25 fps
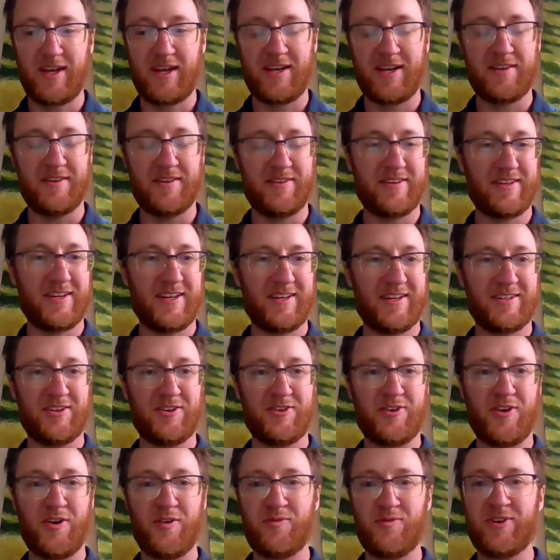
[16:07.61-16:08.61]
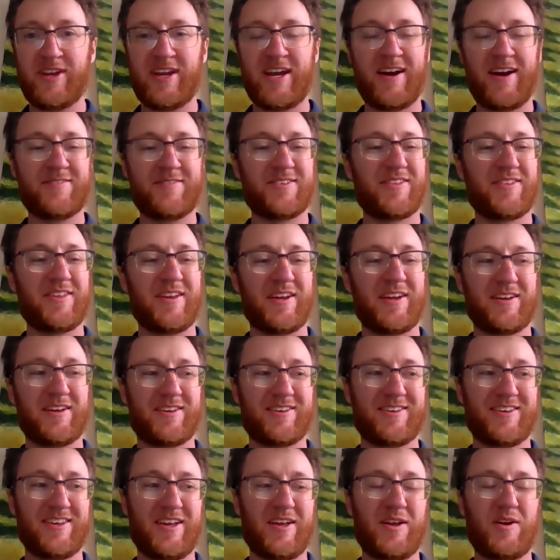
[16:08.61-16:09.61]
And you don't really have to think
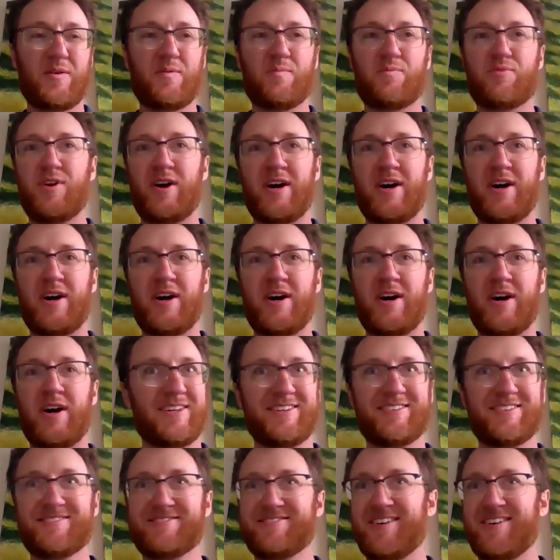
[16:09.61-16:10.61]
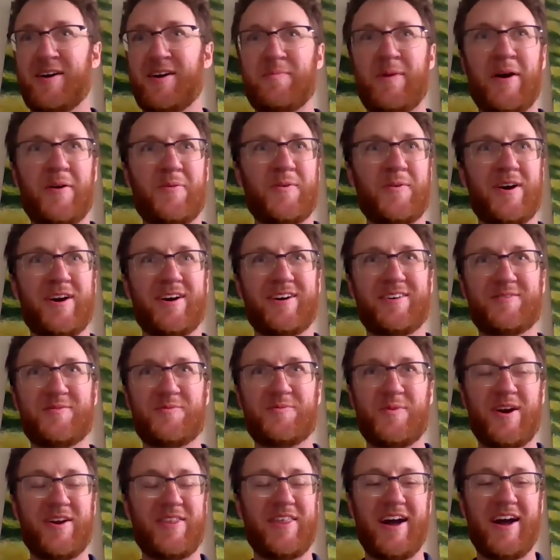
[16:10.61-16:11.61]
broadly about
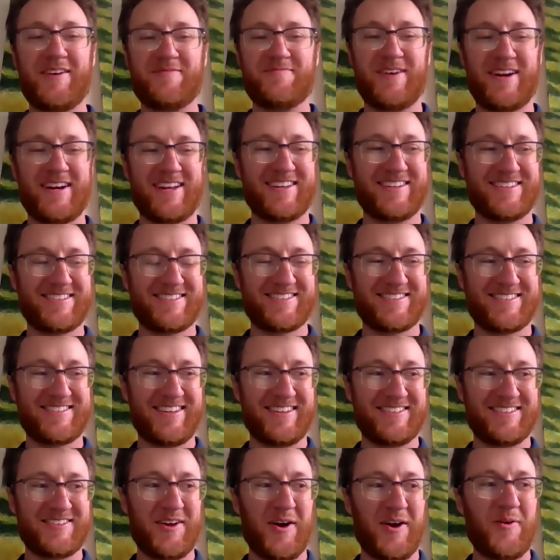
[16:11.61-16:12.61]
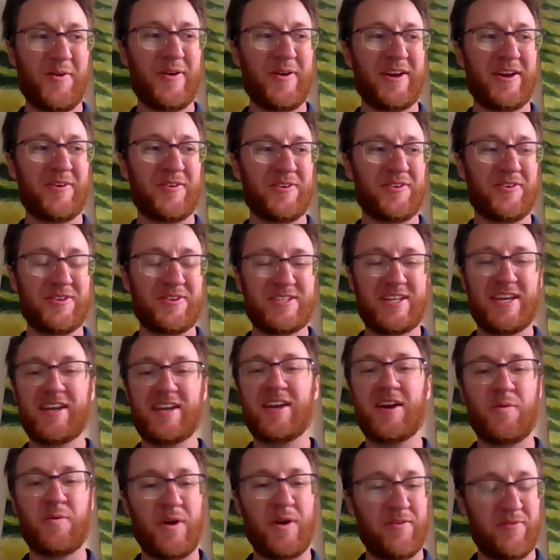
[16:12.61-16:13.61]
where that money is going or
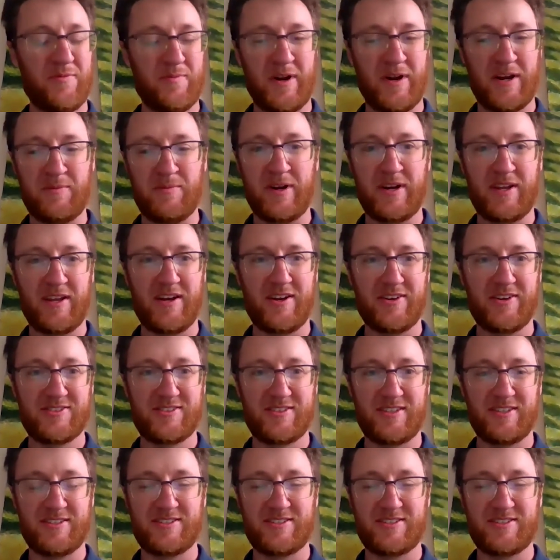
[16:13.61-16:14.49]
taking away from anybody else.